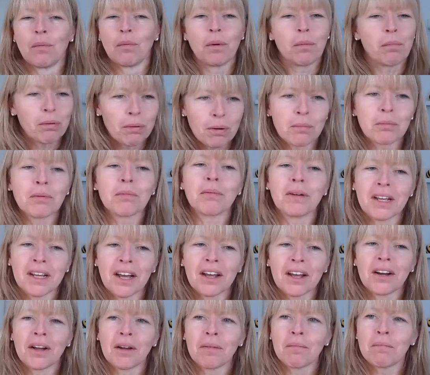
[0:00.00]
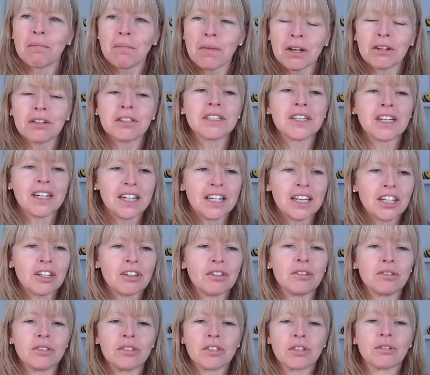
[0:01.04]
we're probably going to mostly
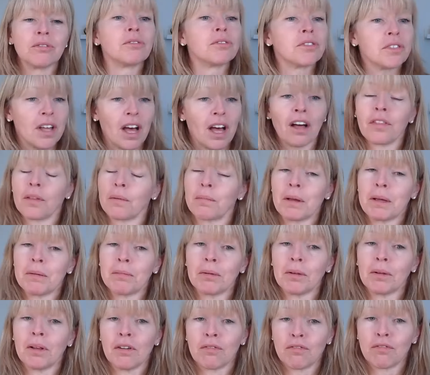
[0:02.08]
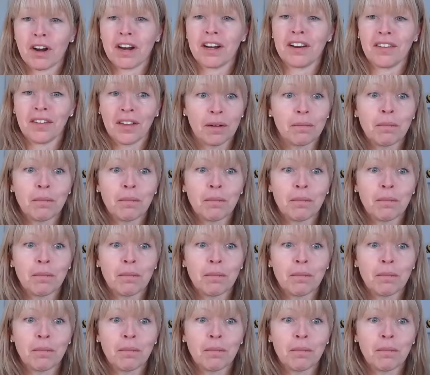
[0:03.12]
use tools that other people have written,